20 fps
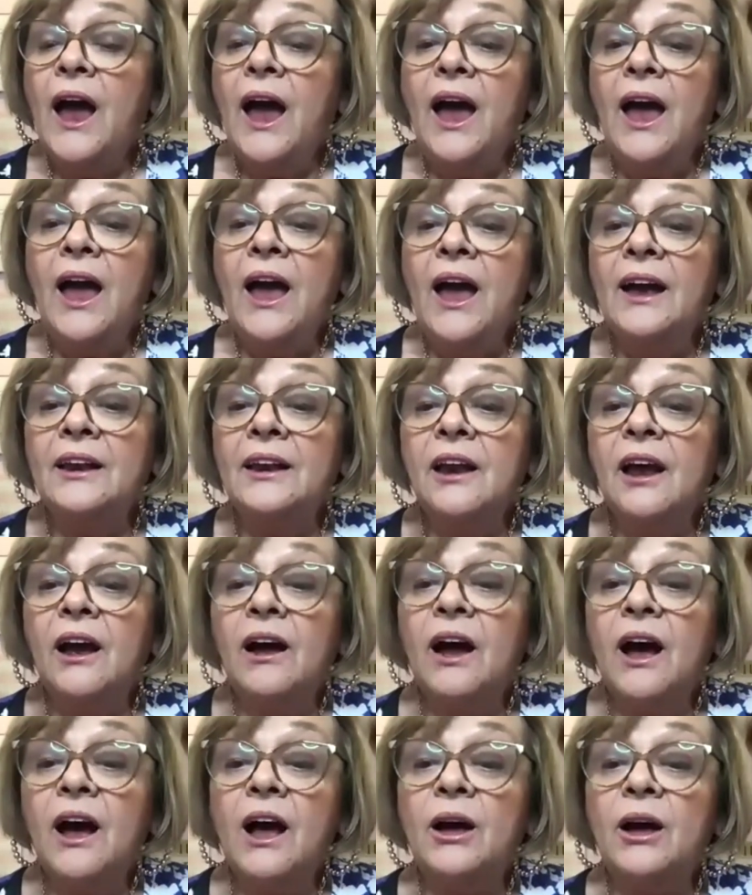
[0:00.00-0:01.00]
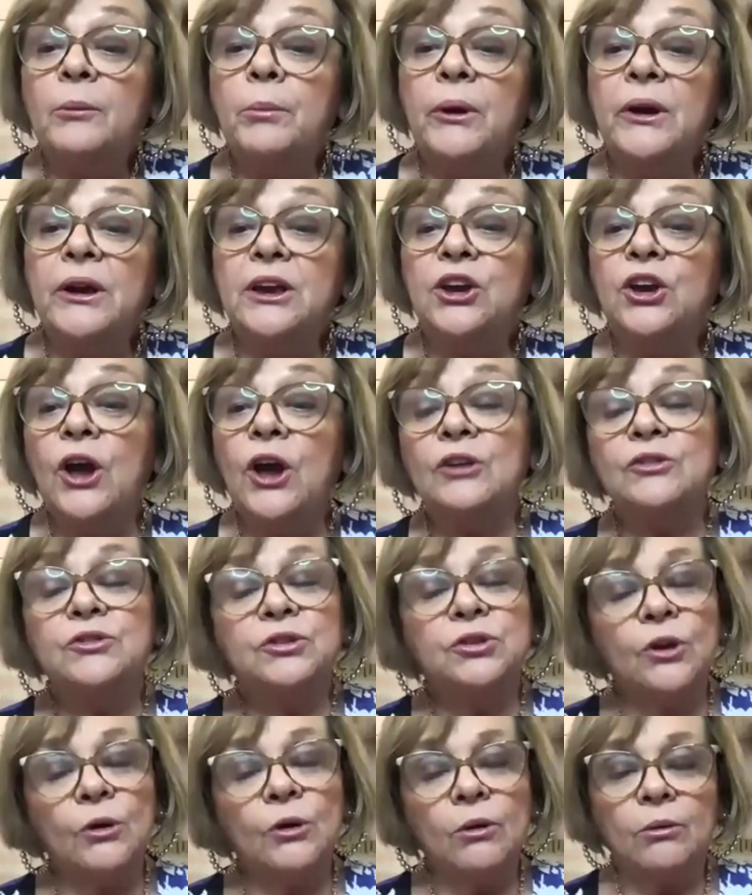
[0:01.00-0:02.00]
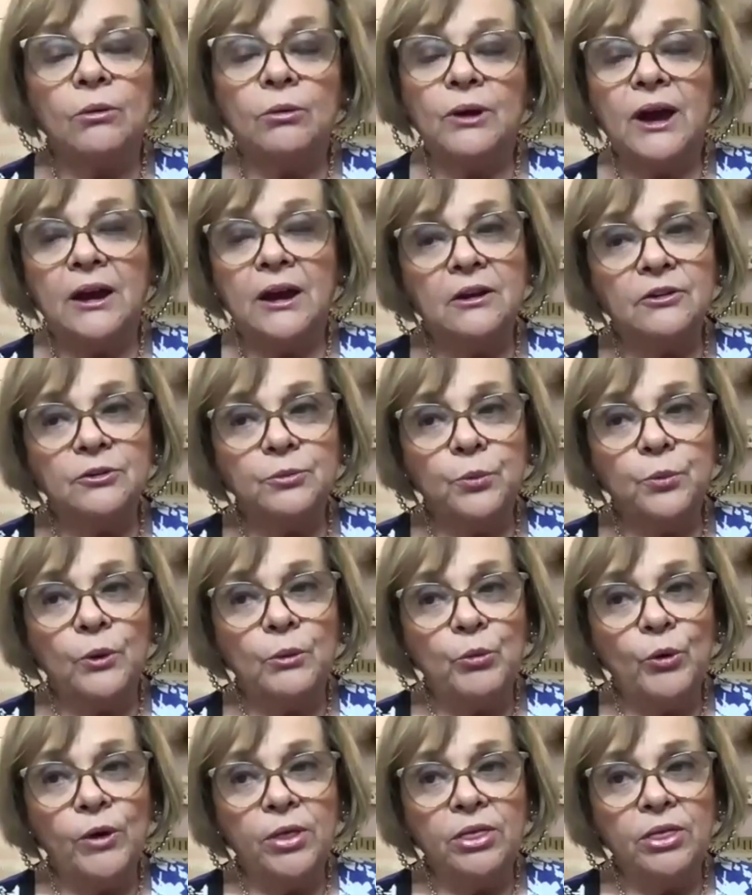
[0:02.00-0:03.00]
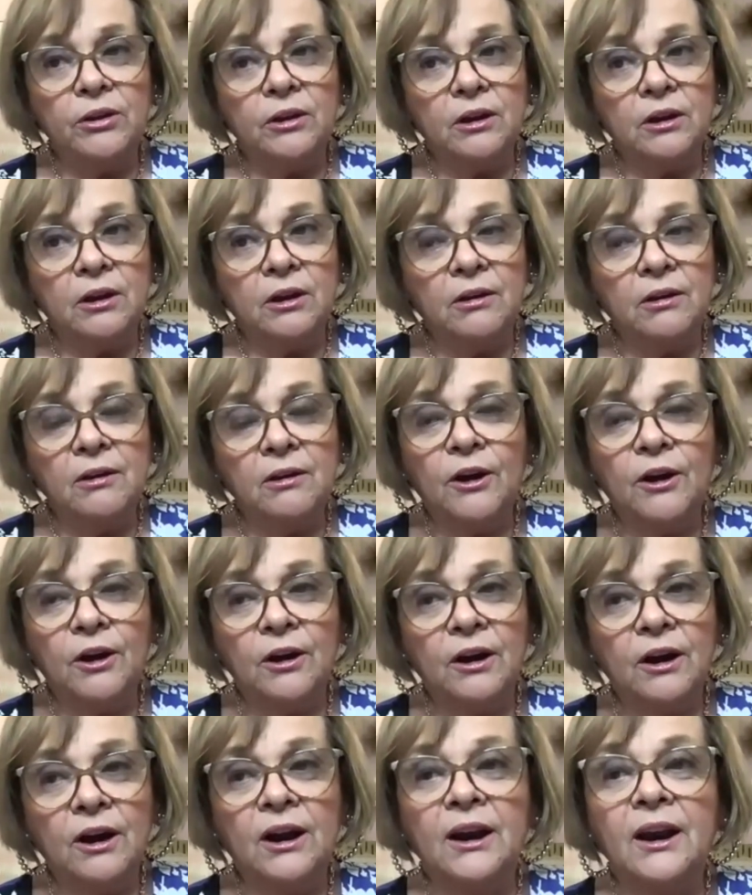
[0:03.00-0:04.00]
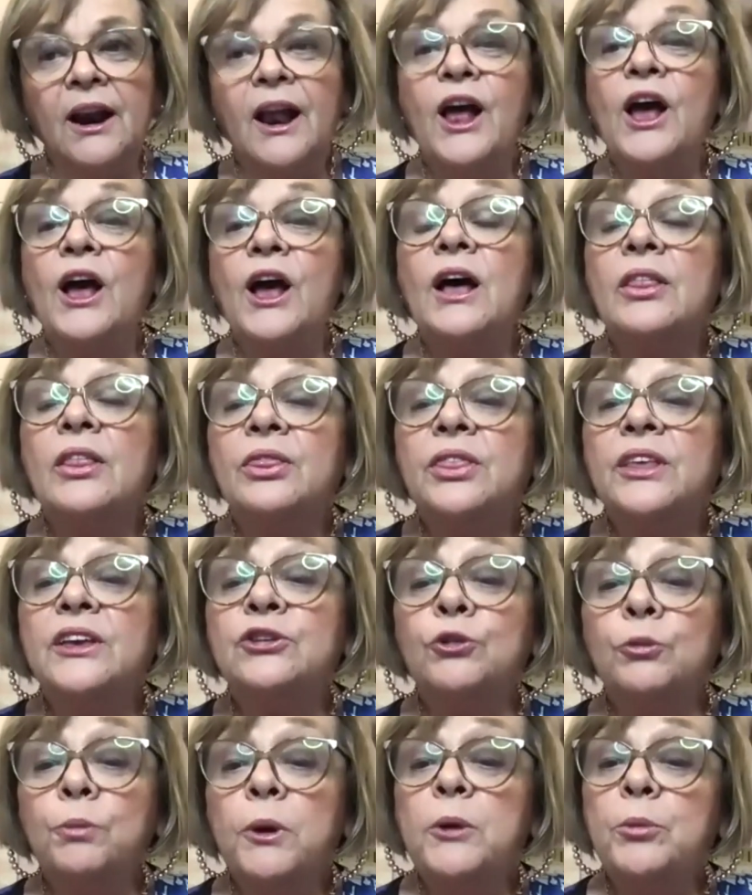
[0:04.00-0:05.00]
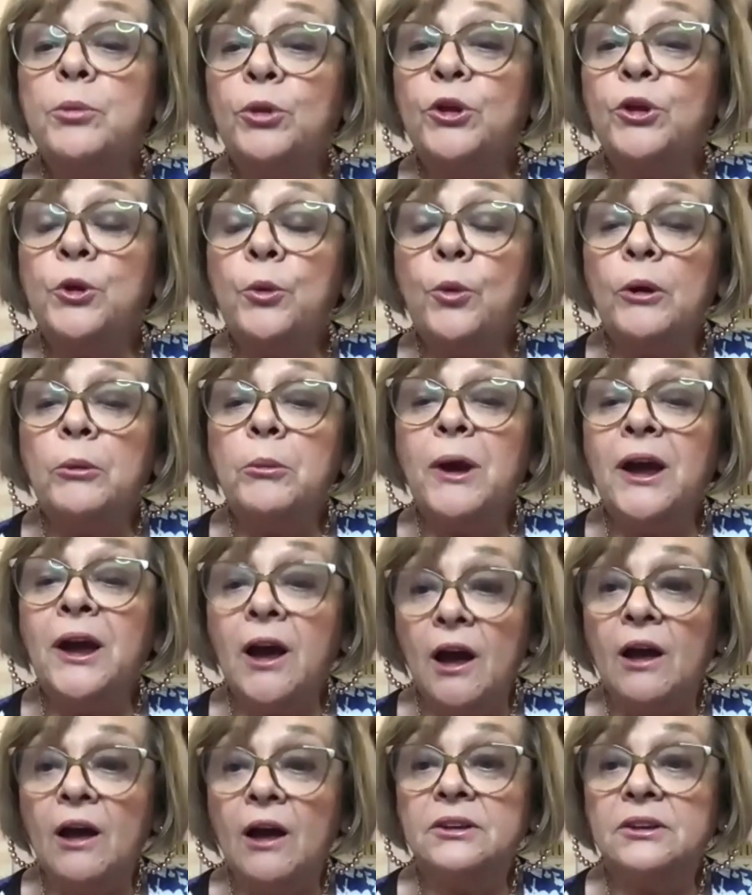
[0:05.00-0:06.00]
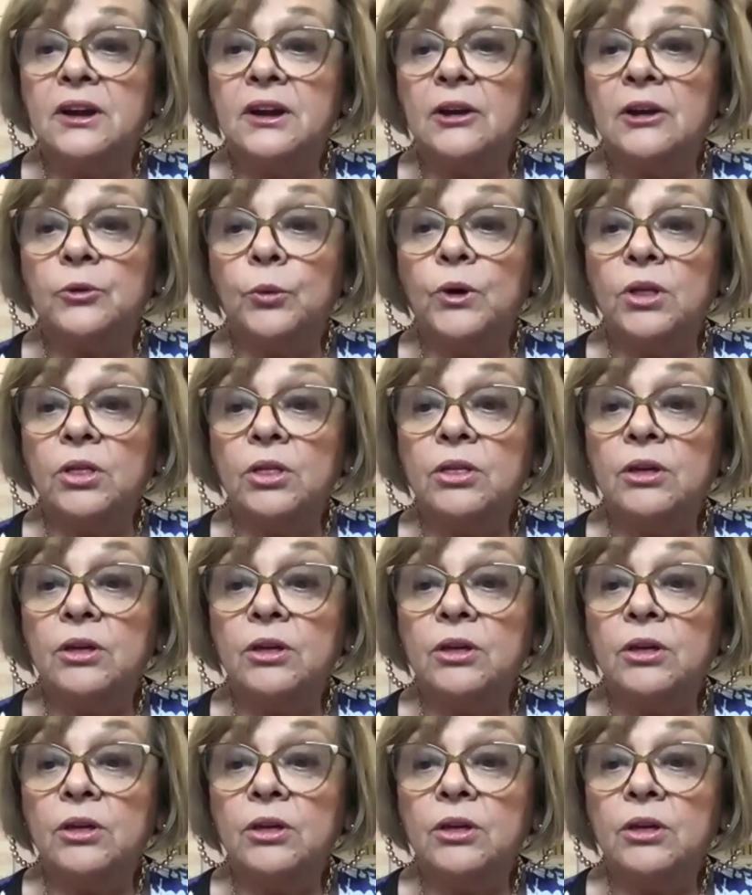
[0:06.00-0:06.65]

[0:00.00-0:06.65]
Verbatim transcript: And but so okay, here's one more thing, all right? These are people that you want to make contact with.